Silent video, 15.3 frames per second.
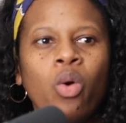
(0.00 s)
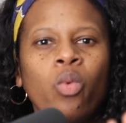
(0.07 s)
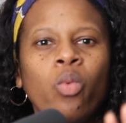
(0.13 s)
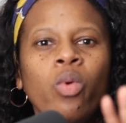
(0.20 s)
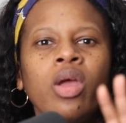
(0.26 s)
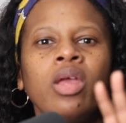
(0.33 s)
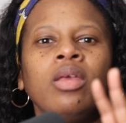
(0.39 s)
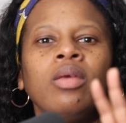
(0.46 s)

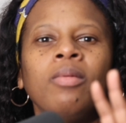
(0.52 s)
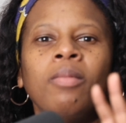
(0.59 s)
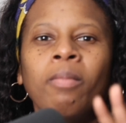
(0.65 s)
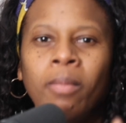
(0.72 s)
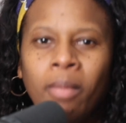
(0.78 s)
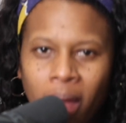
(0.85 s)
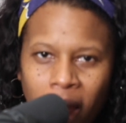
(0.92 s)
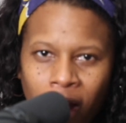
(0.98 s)
when you
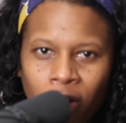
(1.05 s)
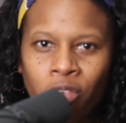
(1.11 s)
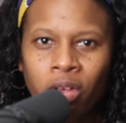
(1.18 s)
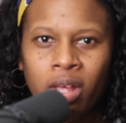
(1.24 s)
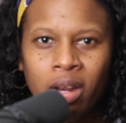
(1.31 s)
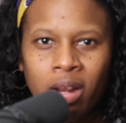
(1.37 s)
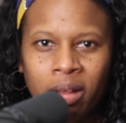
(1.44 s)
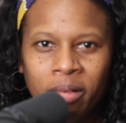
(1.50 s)

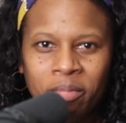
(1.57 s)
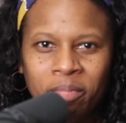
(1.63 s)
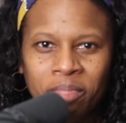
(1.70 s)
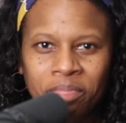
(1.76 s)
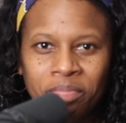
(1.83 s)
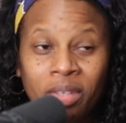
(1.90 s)
married him.